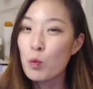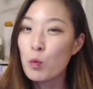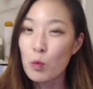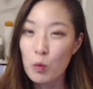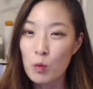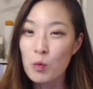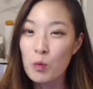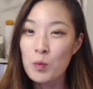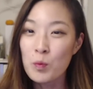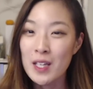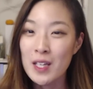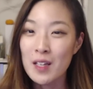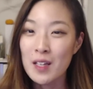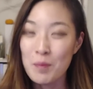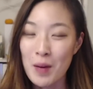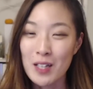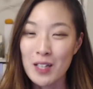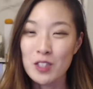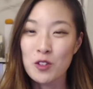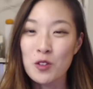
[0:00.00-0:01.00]
me
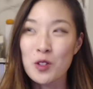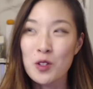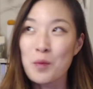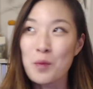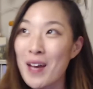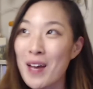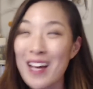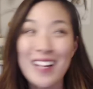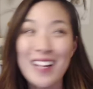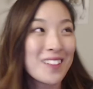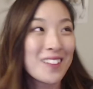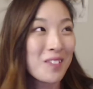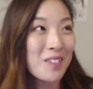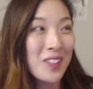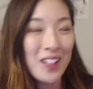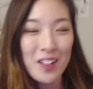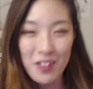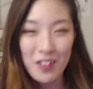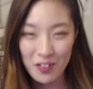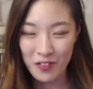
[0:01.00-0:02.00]
about to go to bed
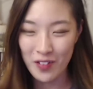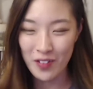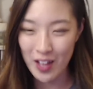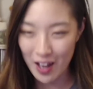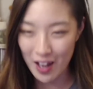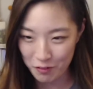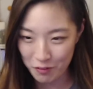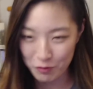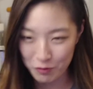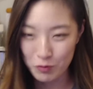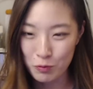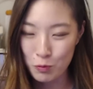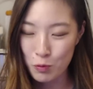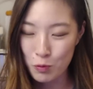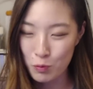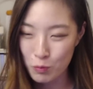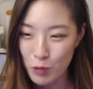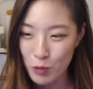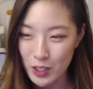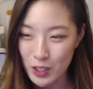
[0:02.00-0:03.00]
if I
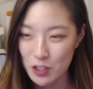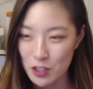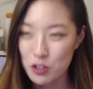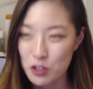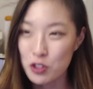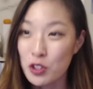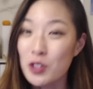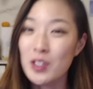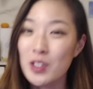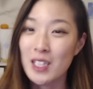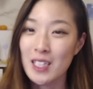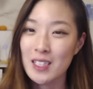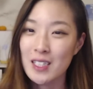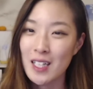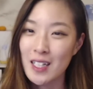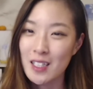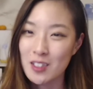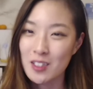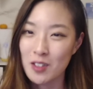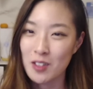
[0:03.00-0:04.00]
wasn't truly
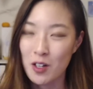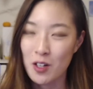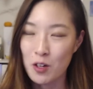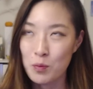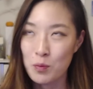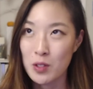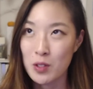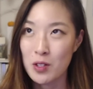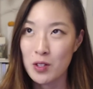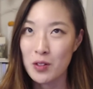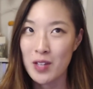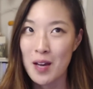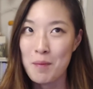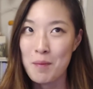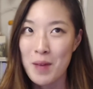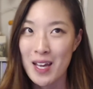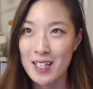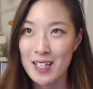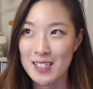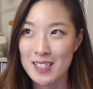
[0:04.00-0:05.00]
excited. So I hope you know that my
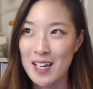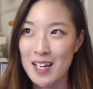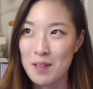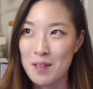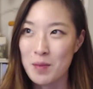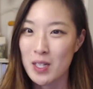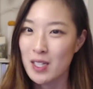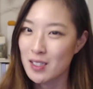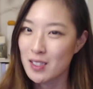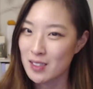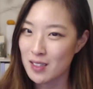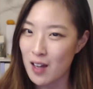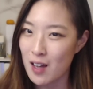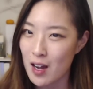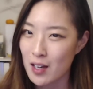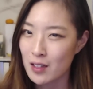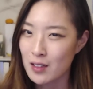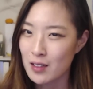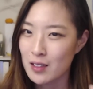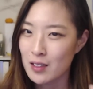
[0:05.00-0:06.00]
excitement is
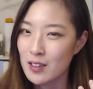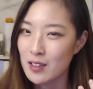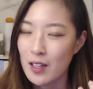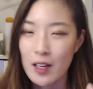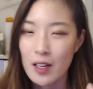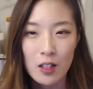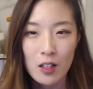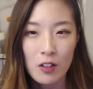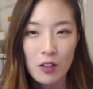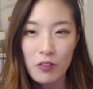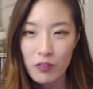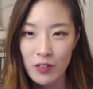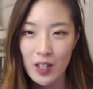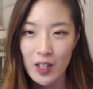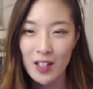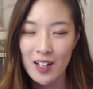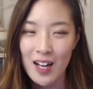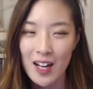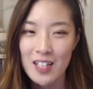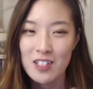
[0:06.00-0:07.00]
not, like,
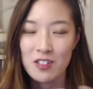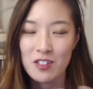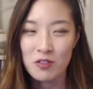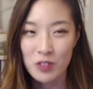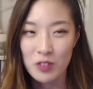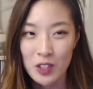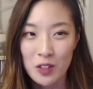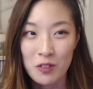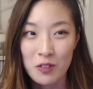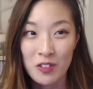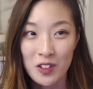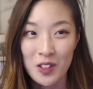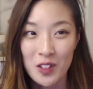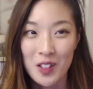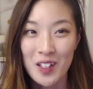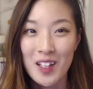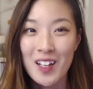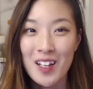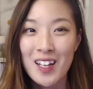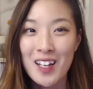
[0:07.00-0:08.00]
fake. I just really, really
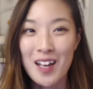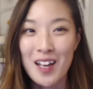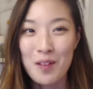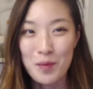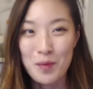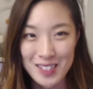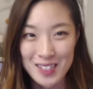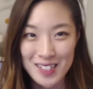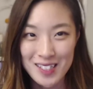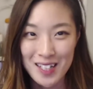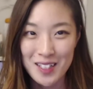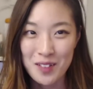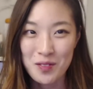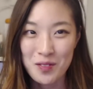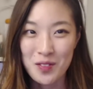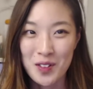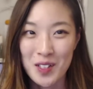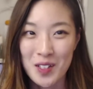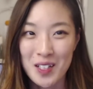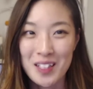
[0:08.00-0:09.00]
am excited
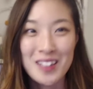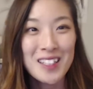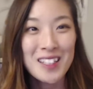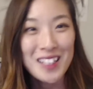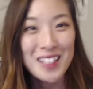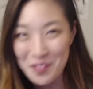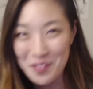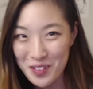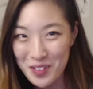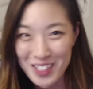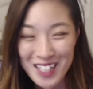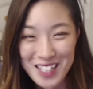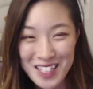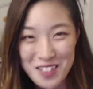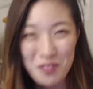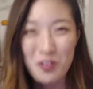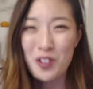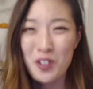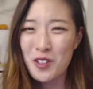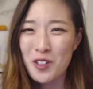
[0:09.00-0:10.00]
for the invitation
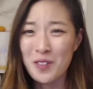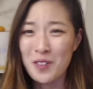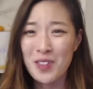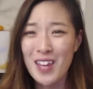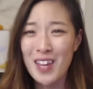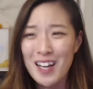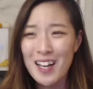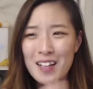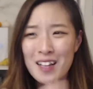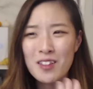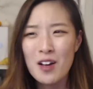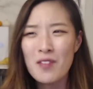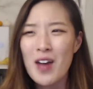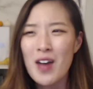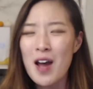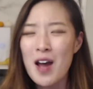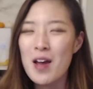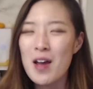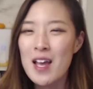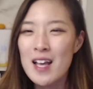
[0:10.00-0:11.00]
for youth. And I love
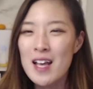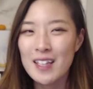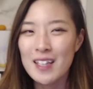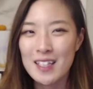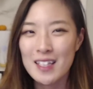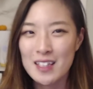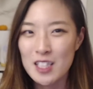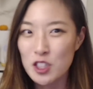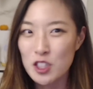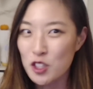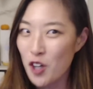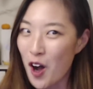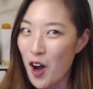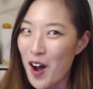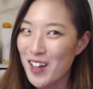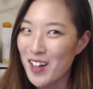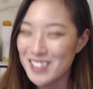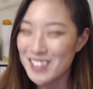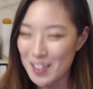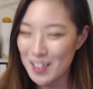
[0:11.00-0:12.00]
how, like, this
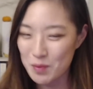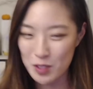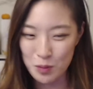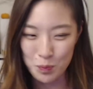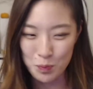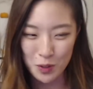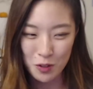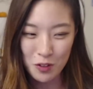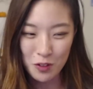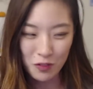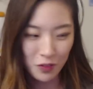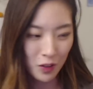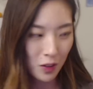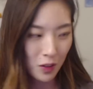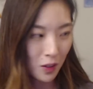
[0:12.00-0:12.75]
concept is beautiful.